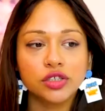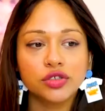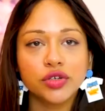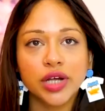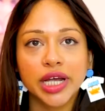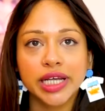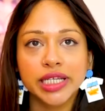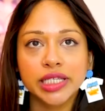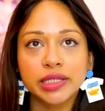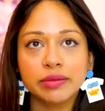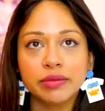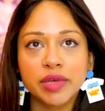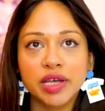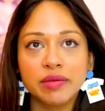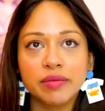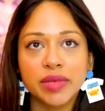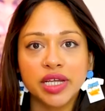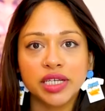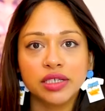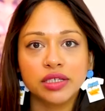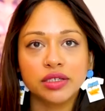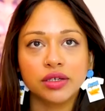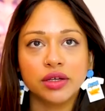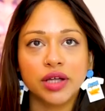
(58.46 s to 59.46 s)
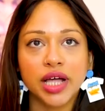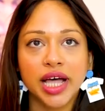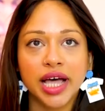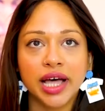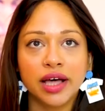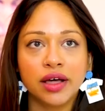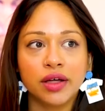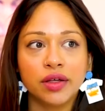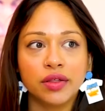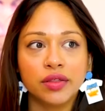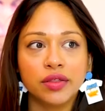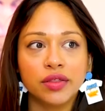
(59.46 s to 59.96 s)
address my mental
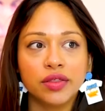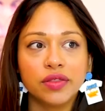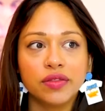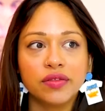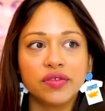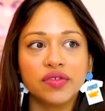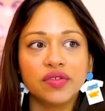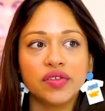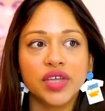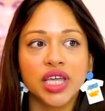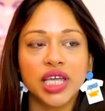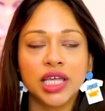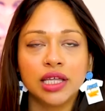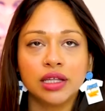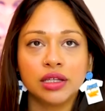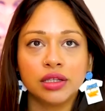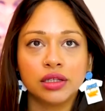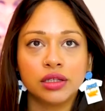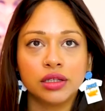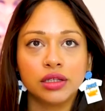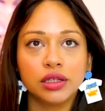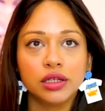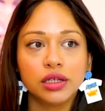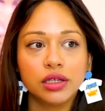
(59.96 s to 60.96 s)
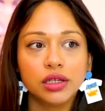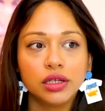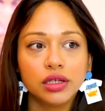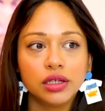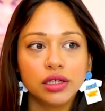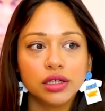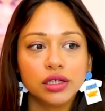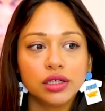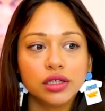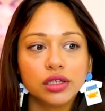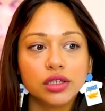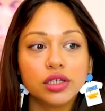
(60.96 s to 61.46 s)
health, feel
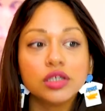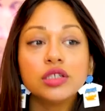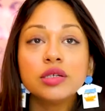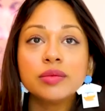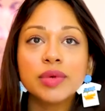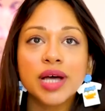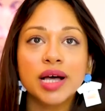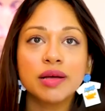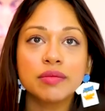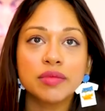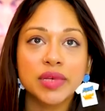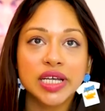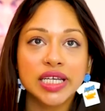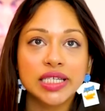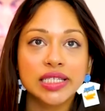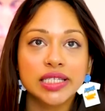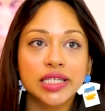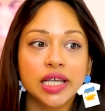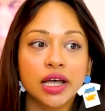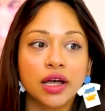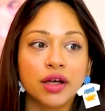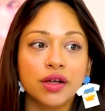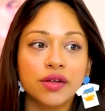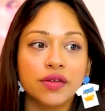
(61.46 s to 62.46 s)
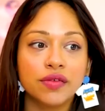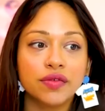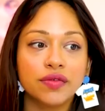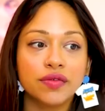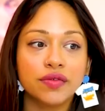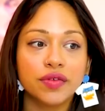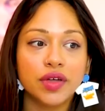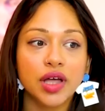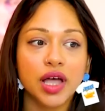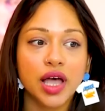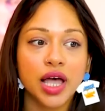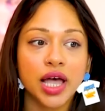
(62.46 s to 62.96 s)
good about myself
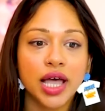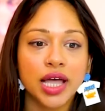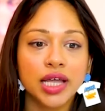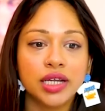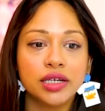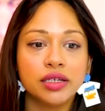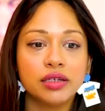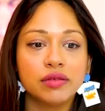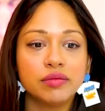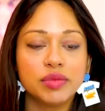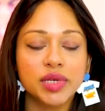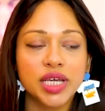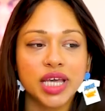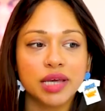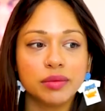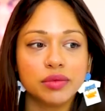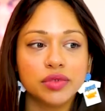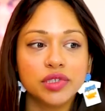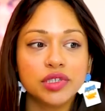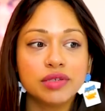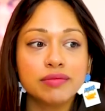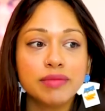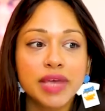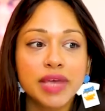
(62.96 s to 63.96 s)
and be able to